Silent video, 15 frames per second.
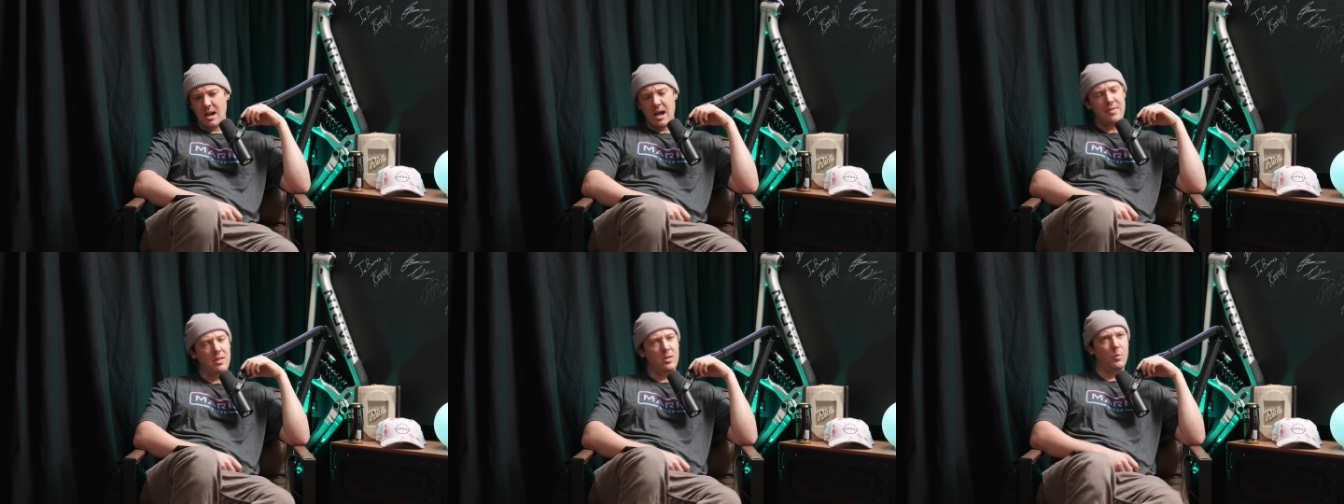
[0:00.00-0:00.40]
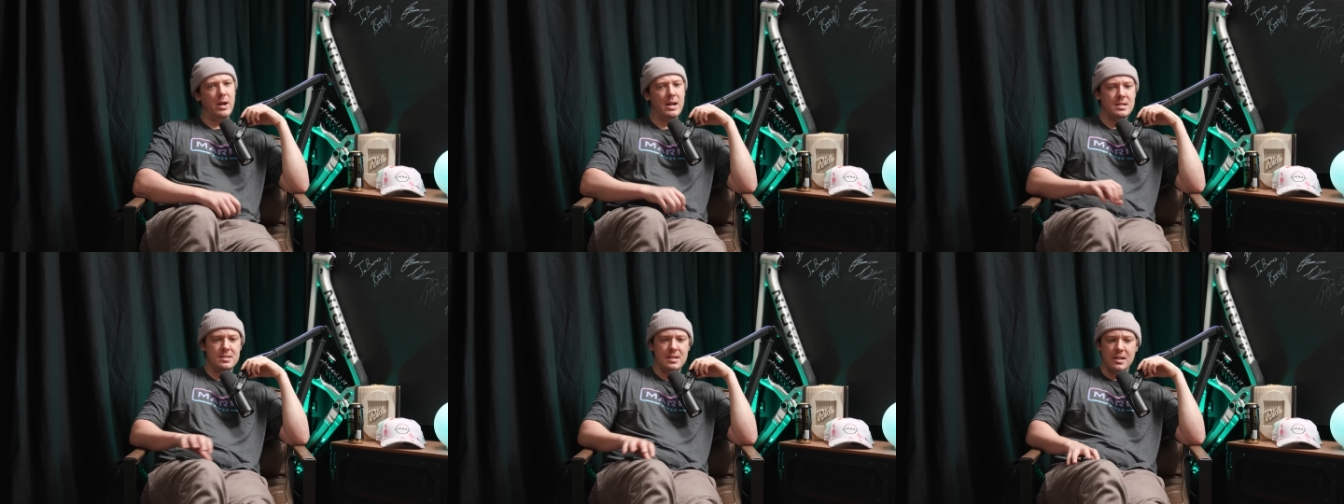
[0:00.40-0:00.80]
I think the
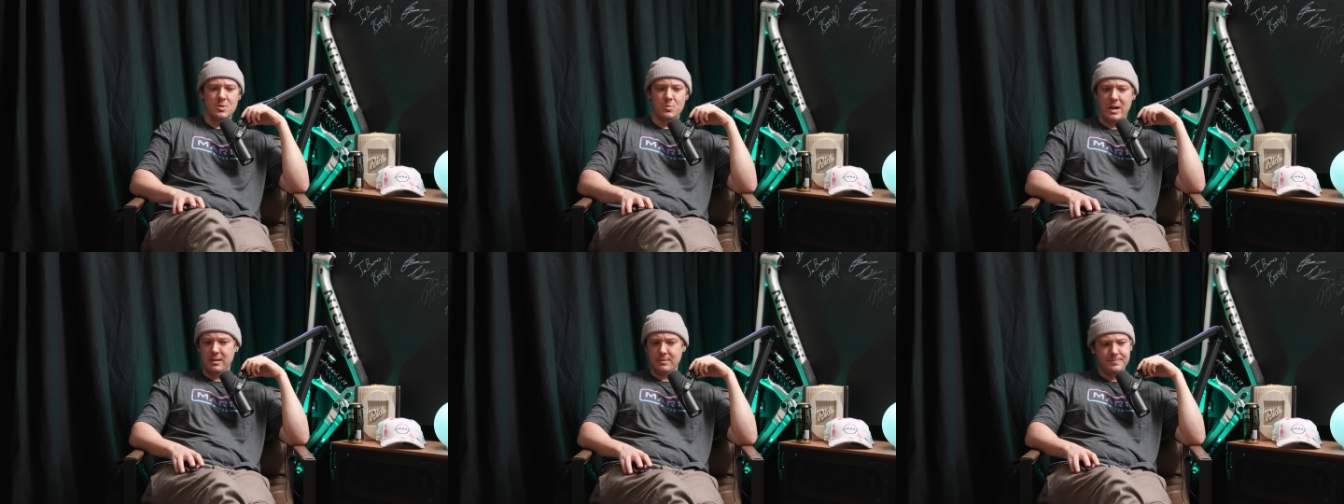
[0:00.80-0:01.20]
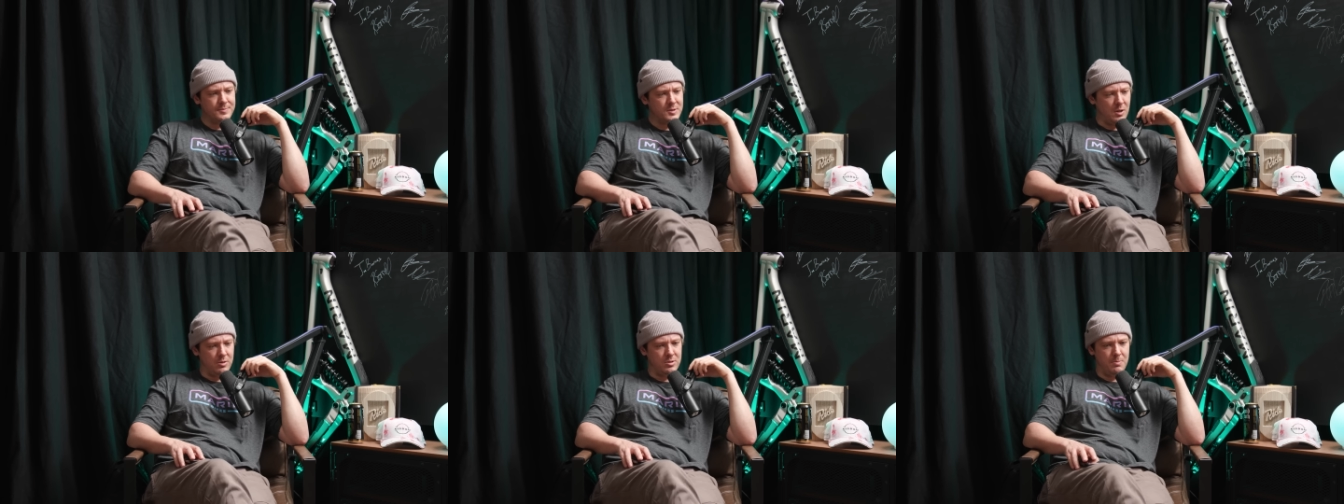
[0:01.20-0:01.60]
weirdest thing as well,
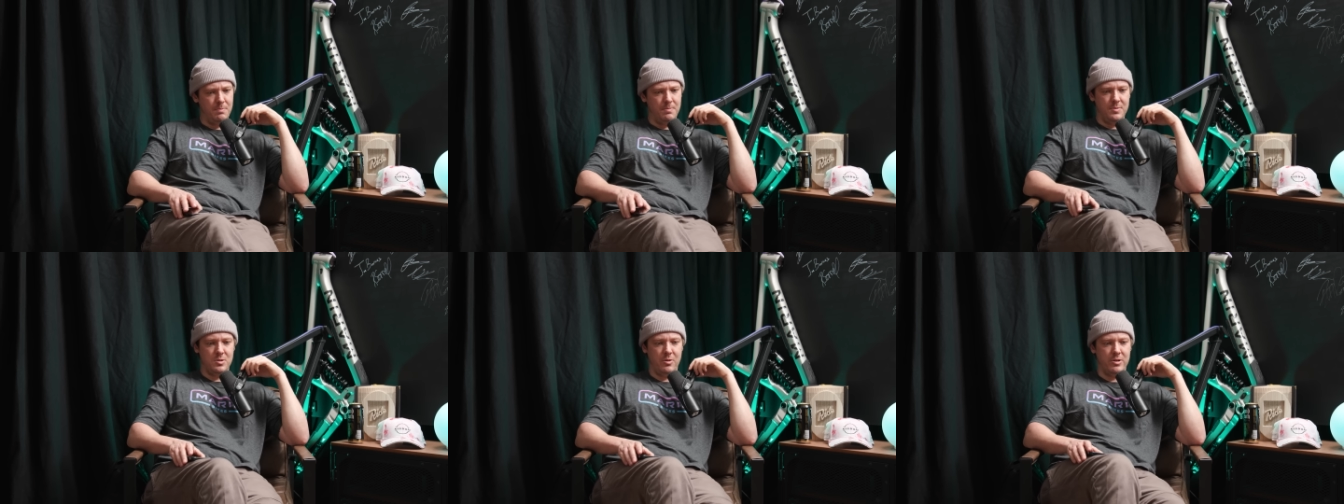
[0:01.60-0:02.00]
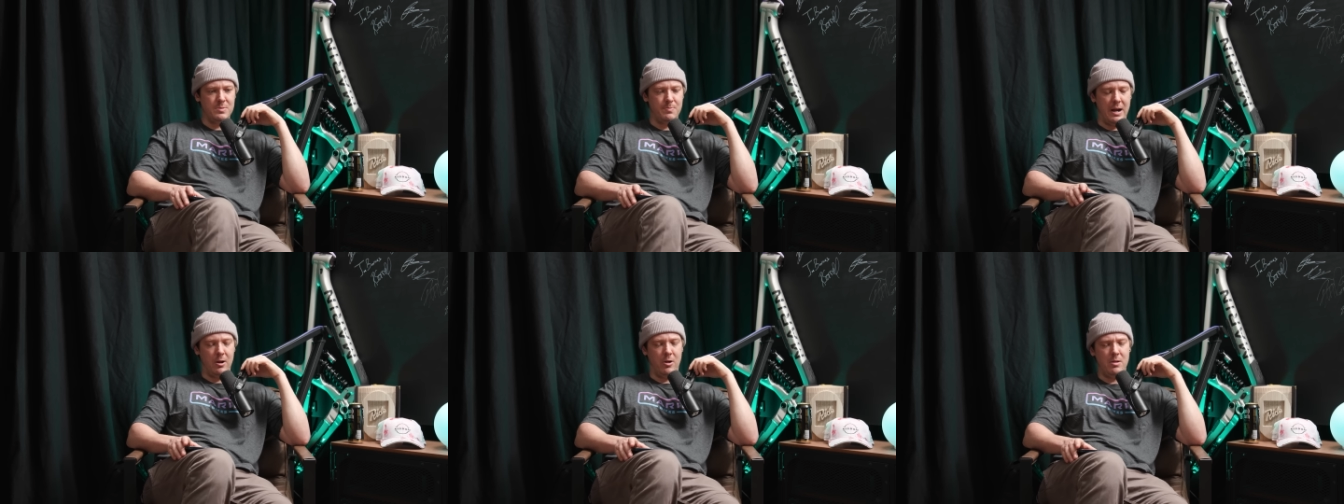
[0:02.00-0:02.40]
sorry to
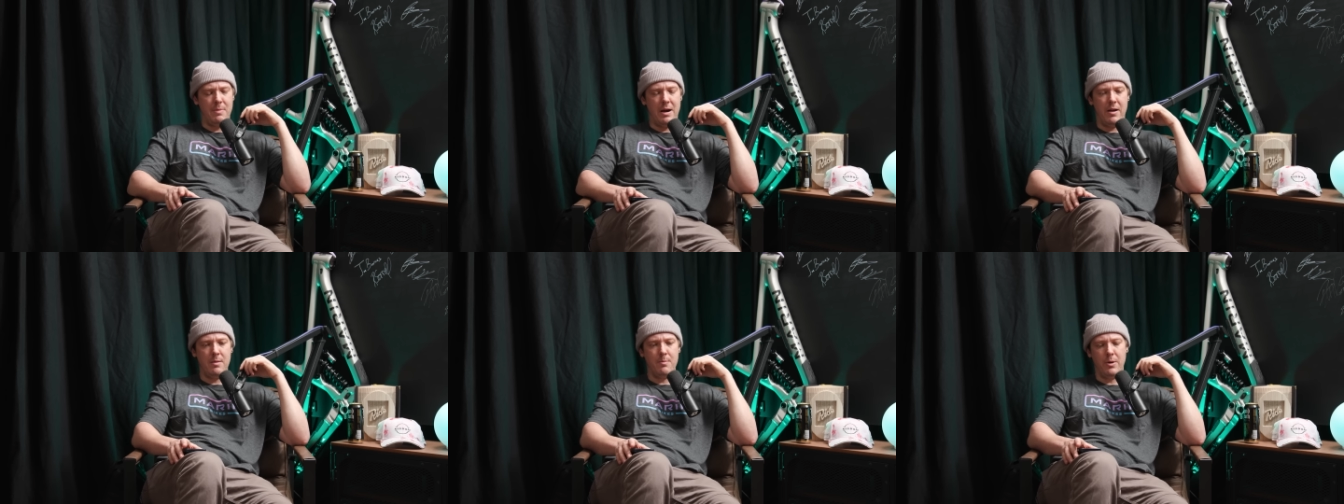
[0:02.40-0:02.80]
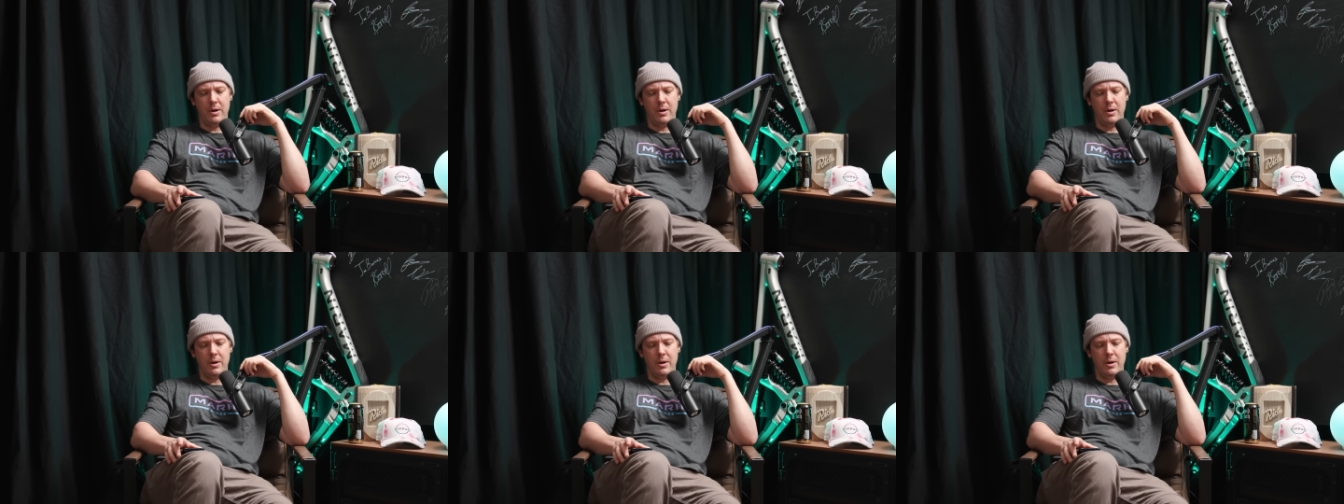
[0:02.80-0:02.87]
bang on about it,